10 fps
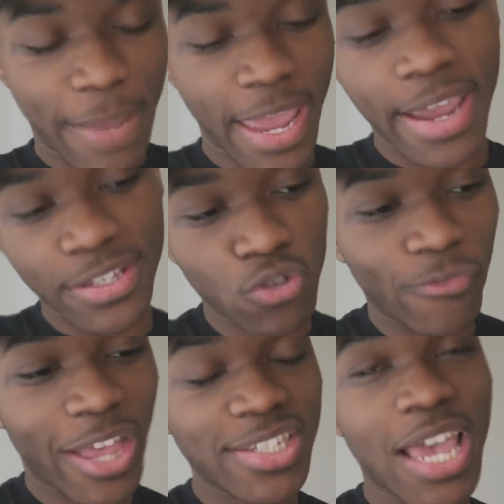
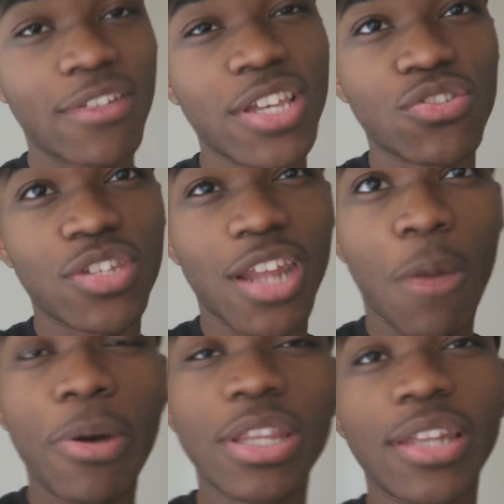so if that sounds
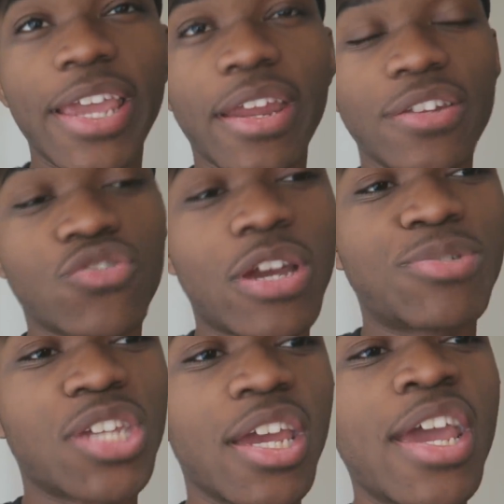interested, I'll put the link in the
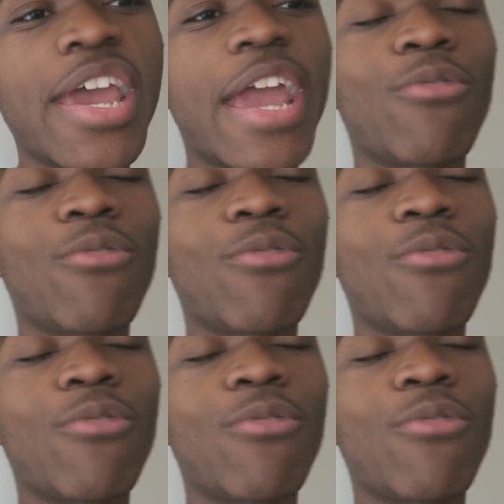description.